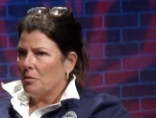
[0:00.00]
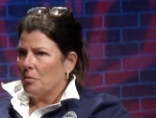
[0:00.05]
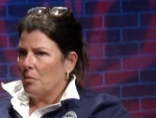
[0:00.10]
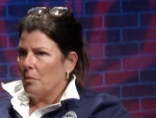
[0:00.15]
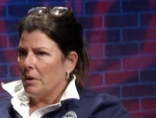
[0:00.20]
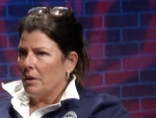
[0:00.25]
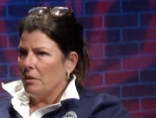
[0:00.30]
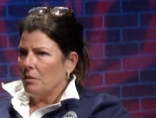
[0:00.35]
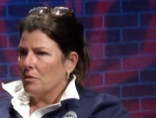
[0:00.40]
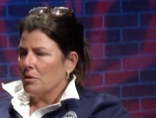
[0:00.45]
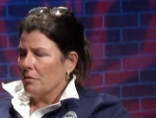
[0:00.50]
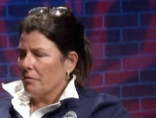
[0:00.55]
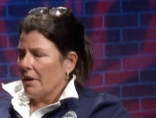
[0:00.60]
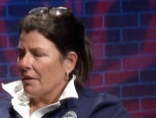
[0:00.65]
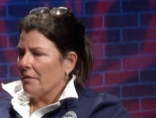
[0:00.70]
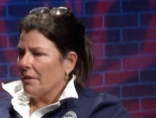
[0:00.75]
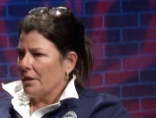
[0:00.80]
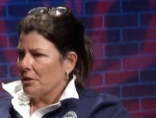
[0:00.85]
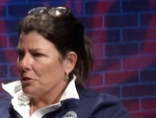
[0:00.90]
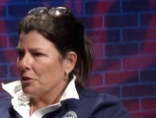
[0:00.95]
we used the
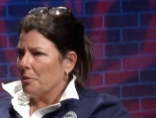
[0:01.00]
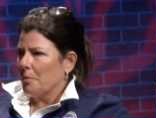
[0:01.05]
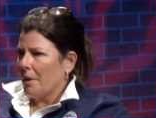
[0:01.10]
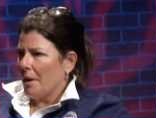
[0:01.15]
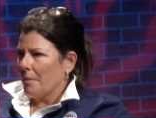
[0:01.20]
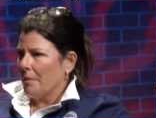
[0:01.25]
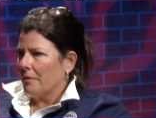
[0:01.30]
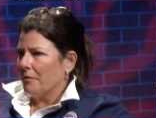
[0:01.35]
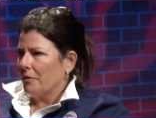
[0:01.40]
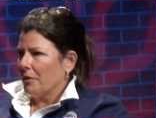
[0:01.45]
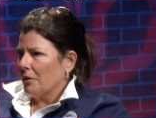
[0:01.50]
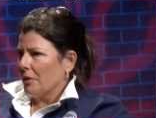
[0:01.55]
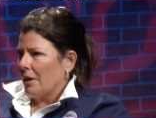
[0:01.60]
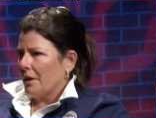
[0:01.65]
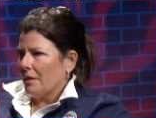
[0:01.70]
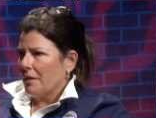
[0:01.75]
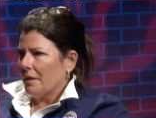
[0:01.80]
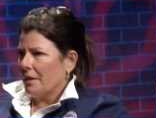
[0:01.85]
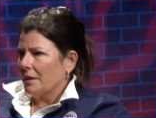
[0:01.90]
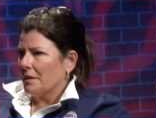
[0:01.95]
recreation department for a lot
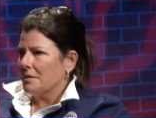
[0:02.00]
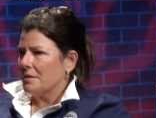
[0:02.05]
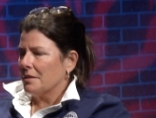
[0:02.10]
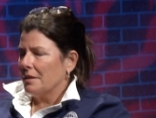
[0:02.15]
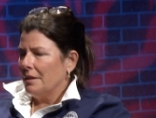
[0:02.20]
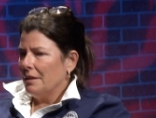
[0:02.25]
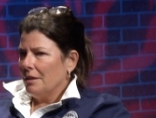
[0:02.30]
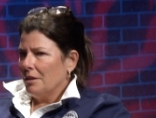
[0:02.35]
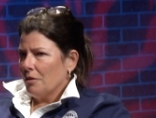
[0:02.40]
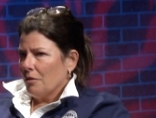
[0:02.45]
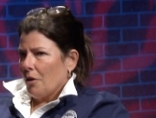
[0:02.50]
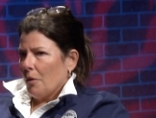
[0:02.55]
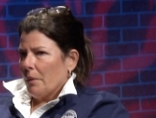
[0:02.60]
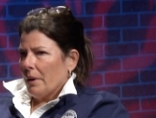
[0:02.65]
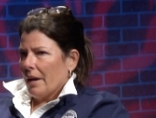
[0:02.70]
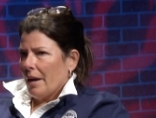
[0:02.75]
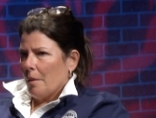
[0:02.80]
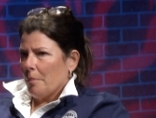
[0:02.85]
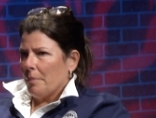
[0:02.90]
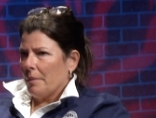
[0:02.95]
of things
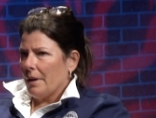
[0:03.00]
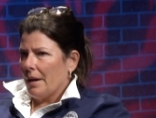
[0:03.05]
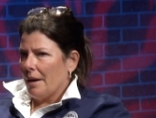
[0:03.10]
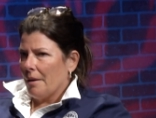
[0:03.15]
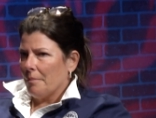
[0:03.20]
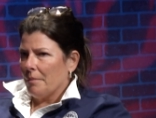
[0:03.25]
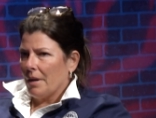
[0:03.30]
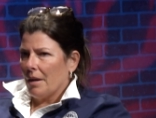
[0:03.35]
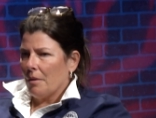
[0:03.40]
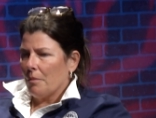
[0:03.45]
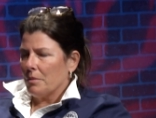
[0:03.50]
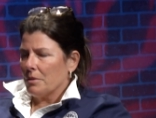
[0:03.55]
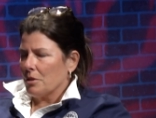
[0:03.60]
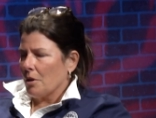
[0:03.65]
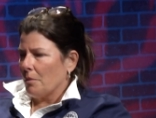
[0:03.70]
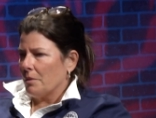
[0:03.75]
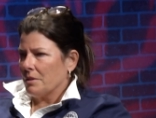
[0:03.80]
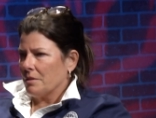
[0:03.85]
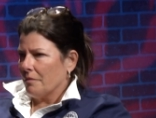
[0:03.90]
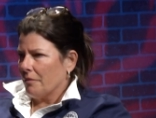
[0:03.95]
growing up. I was
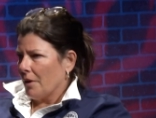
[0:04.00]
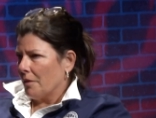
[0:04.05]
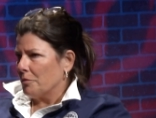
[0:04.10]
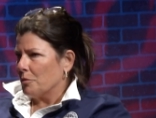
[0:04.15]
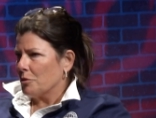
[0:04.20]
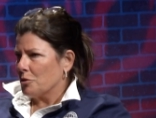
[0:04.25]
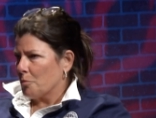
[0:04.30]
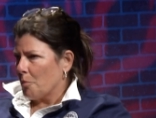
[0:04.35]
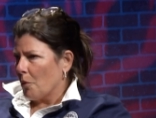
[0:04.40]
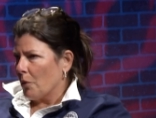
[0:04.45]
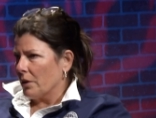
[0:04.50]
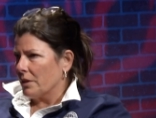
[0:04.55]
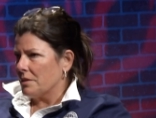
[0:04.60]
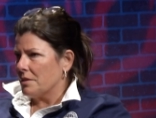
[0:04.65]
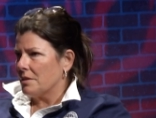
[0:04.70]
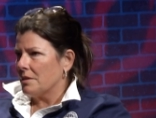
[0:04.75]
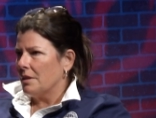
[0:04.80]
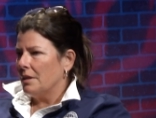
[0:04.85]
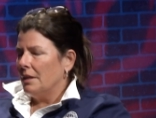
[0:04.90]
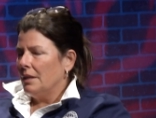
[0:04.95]
always involved with
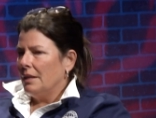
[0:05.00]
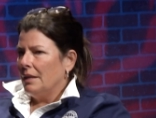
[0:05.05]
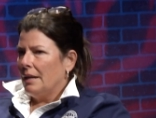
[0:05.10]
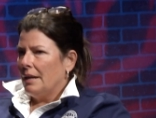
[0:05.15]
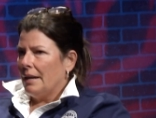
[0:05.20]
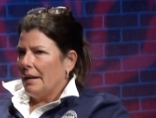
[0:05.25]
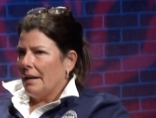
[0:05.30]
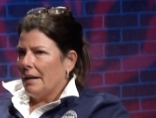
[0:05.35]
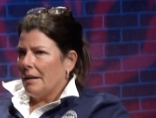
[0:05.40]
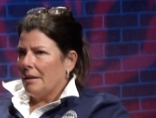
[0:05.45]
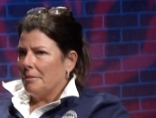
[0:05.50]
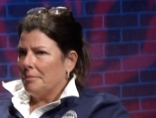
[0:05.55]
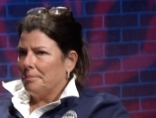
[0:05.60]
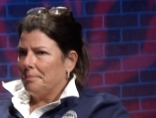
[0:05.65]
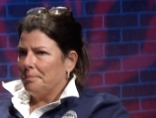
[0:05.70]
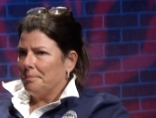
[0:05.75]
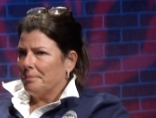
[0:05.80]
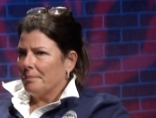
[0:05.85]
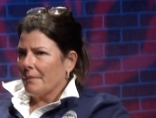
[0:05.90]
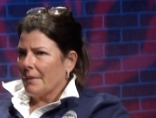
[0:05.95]
sports.
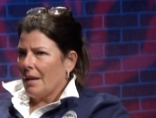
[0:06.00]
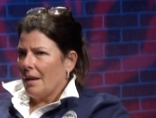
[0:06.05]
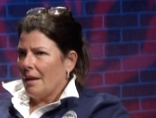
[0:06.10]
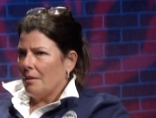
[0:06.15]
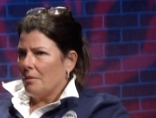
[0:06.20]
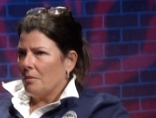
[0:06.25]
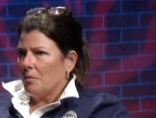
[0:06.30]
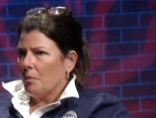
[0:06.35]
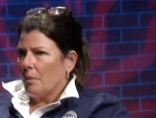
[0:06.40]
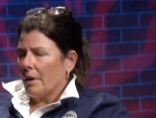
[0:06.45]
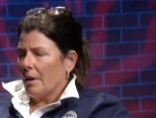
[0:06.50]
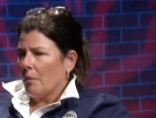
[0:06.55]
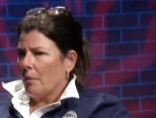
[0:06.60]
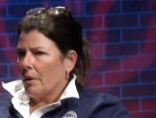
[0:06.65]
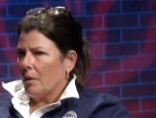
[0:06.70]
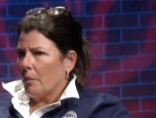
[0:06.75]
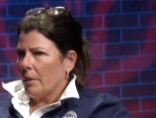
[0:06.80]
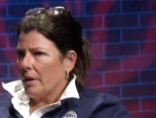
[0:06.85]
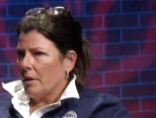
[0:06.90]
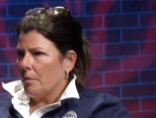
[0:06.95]
And when I
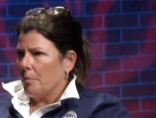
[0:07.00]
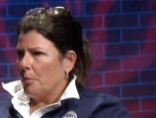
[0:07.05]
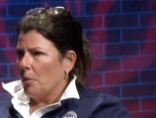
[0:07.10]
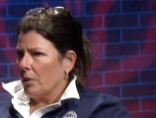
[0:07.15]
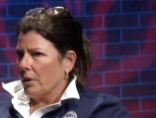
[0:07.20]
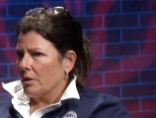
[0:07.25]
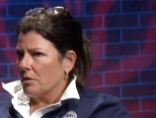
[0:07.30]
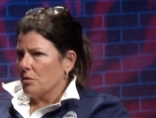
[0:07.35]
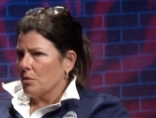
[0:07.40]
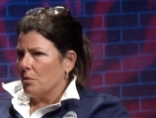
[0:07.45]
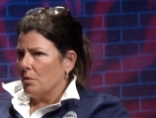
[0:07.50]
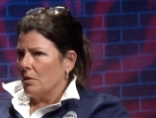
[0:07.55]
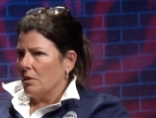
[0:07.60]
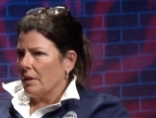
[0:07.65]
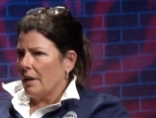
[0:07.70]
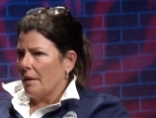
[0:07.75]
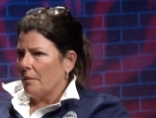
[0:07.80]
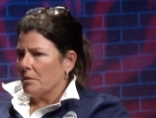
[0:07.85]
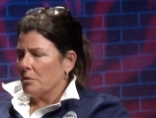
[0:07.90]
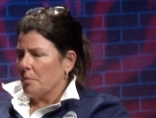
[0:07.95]
went away to boarding school,
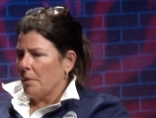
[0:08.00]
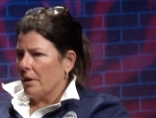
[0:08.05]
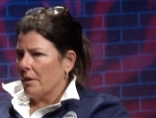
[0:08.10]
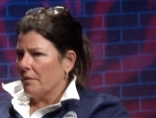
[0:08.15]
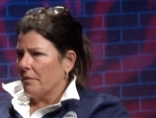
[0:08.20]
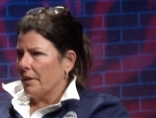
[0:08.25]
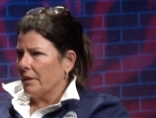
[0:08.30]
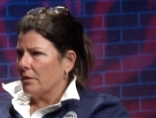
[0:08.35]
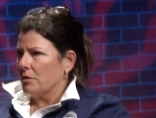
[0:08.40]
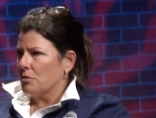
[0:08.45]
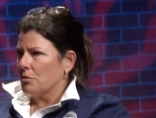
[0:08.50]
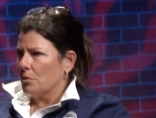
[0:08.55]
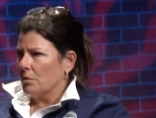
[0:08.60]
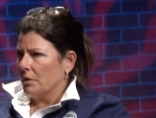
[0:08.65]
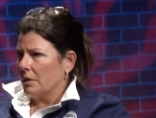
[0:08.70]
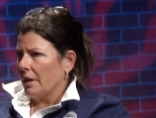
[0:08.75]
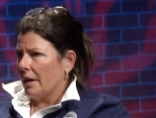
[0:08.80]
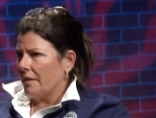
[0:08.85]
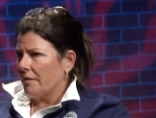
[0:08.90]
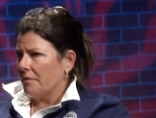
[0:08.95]
I was part of like the
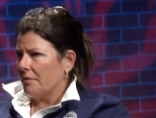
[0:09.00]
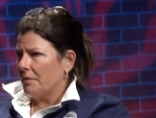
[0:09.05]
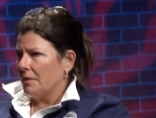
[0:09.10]
student life